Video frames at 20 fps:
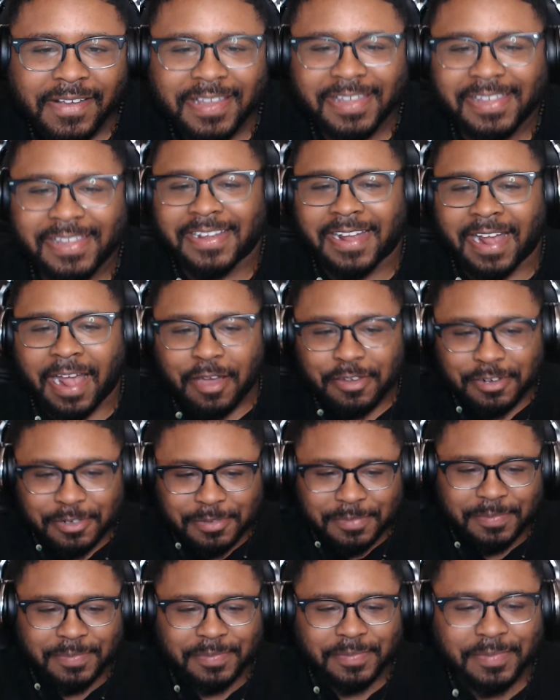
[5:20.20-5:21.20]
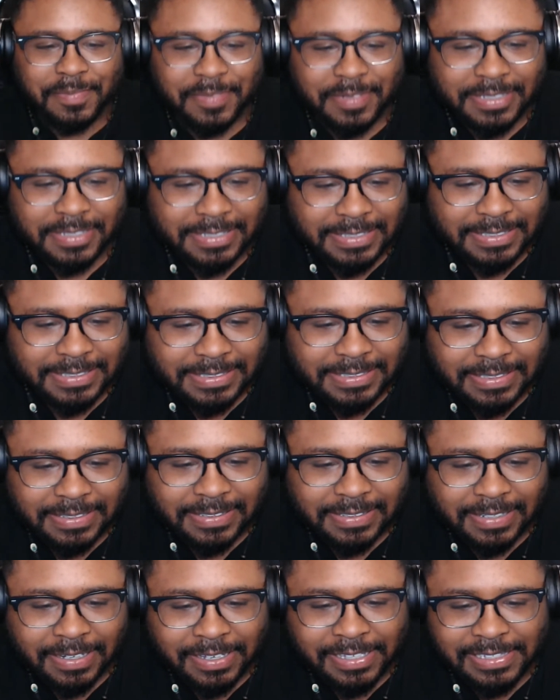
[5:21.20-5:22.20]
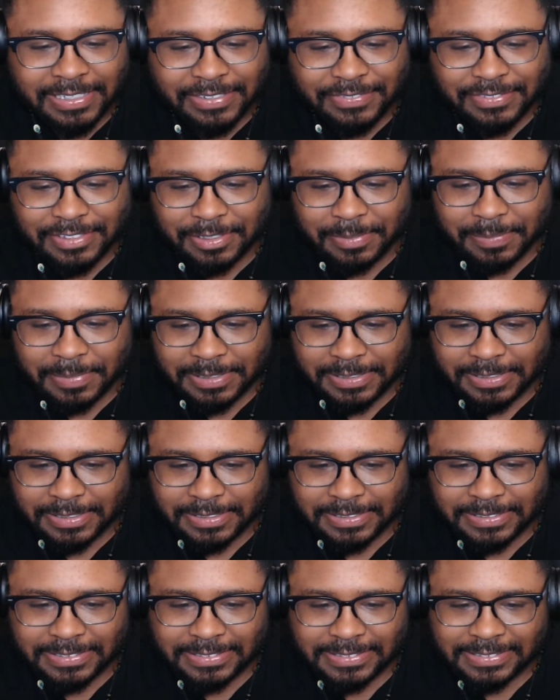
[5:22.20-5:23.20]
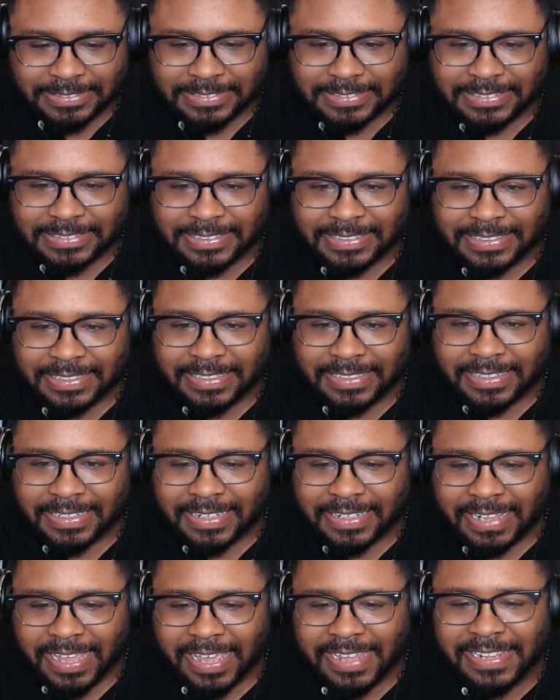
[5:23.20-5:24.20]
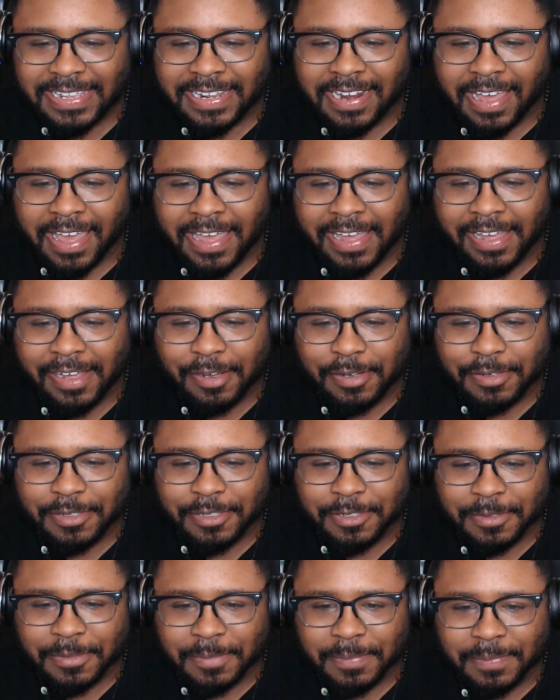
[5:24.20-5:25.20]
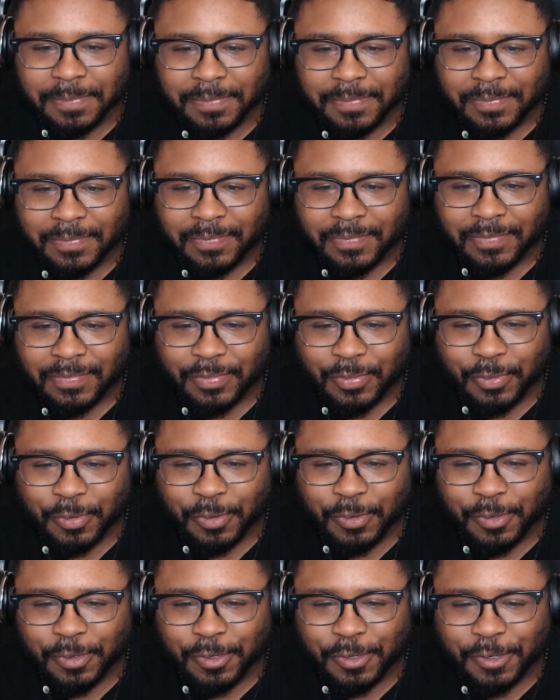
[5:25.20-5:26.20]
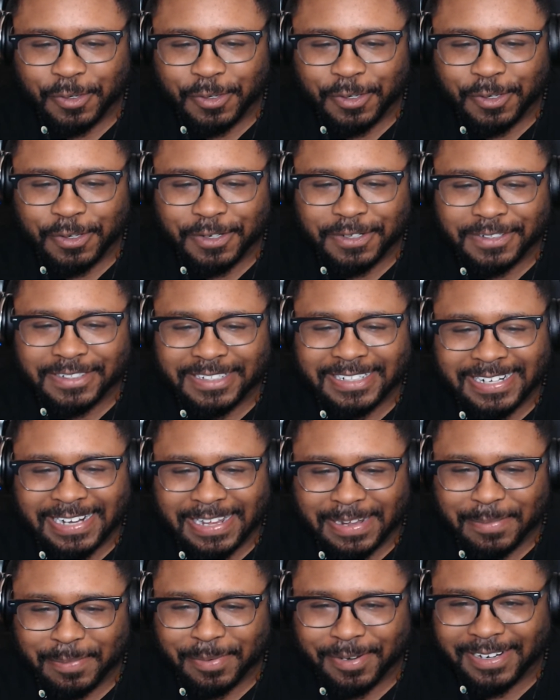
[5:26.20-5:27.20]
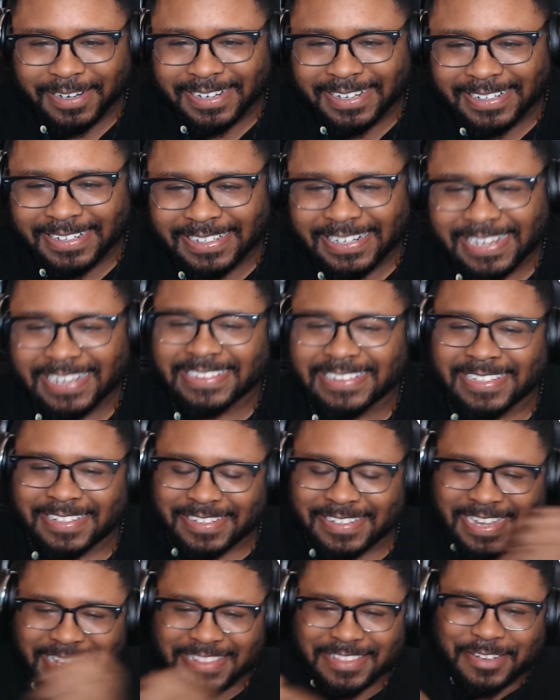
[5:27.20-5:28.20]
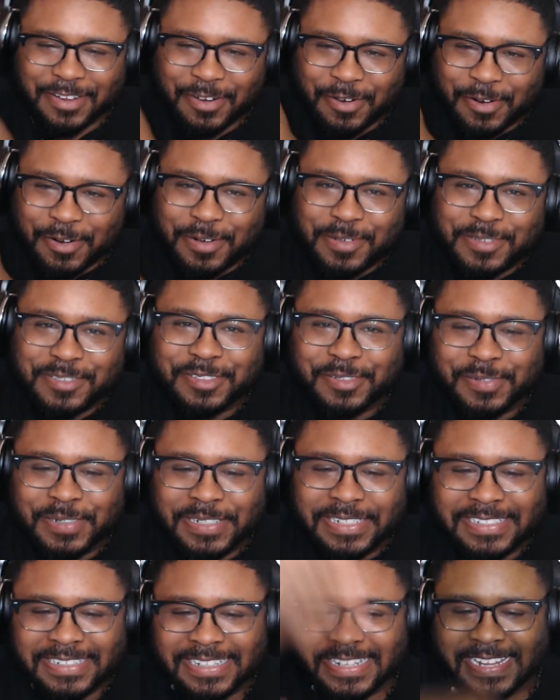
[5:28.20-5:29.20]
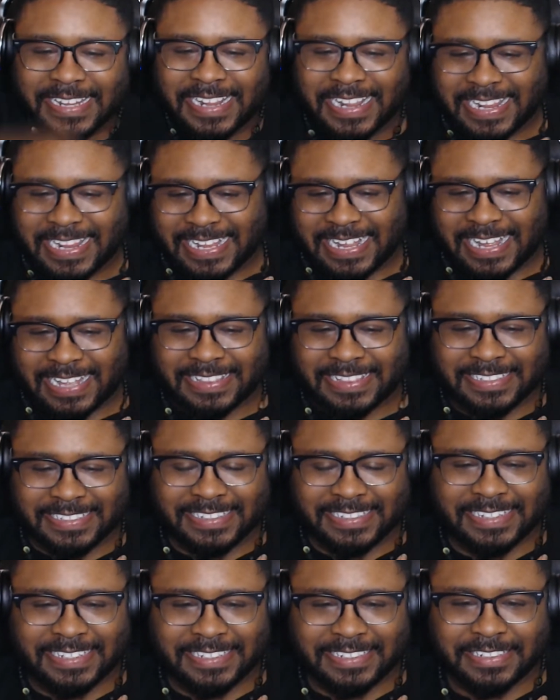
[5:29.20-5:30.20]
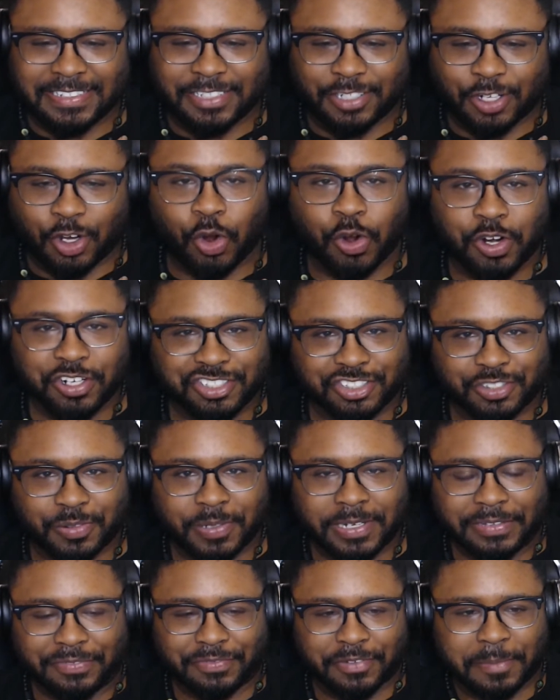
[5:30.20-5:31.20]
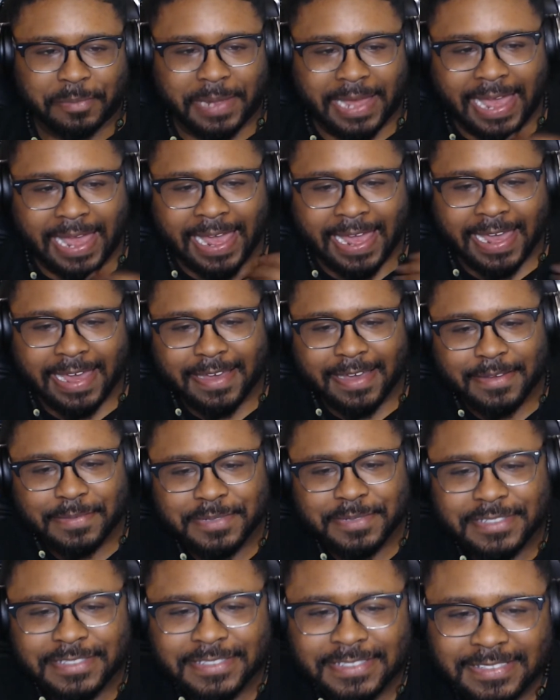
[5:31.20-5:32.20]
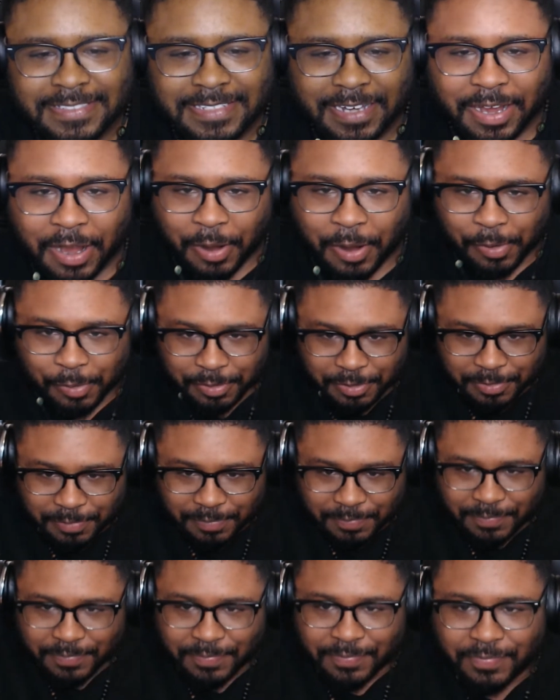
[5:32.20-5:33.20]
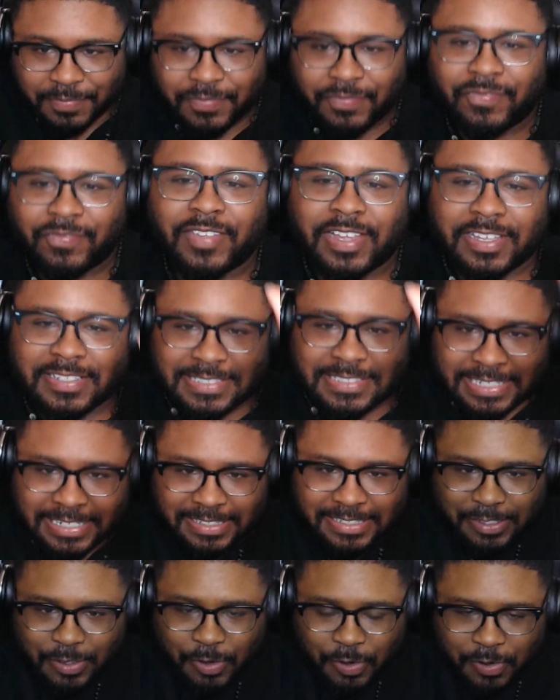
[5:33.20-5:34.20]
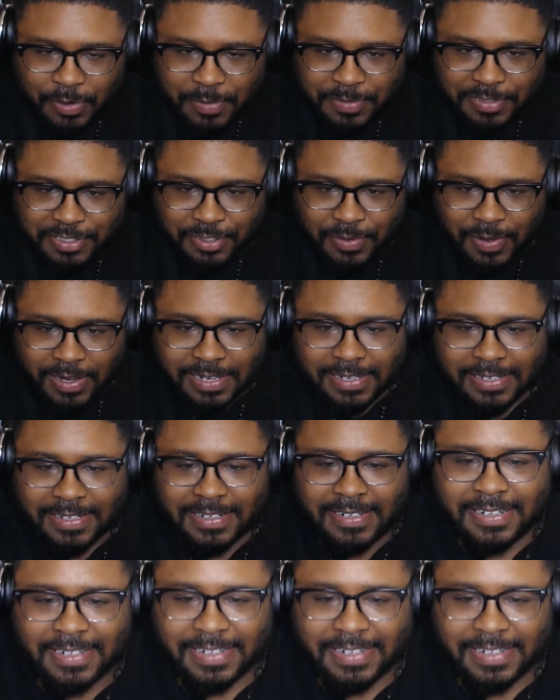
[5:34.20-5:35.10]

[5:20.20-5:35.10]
He caught him. He lifted him up and then held him. Whoa, look at that boy. Got the got the arm strength, got the, the, the core strength from the abs to hold him. He can stand at the arm straight.